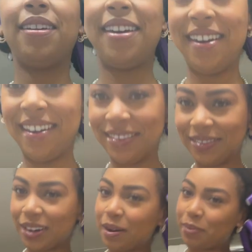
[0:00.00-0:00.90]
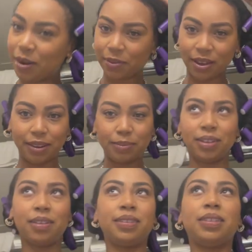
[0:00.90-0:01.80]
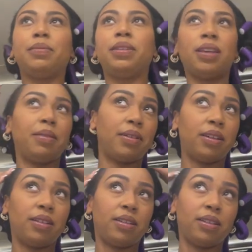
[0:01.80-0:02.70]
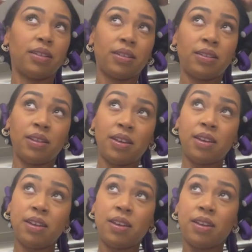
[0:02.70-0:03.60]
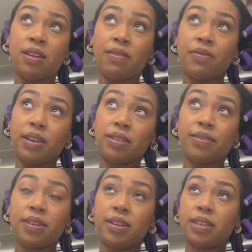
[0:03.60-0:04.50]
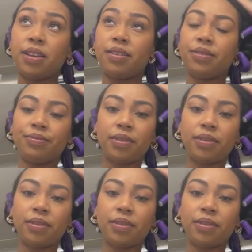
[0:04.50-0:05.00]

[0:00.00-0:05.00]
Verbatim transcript: I'm trying to prop y'all up so y'all can see me take my uh, flexi rods out.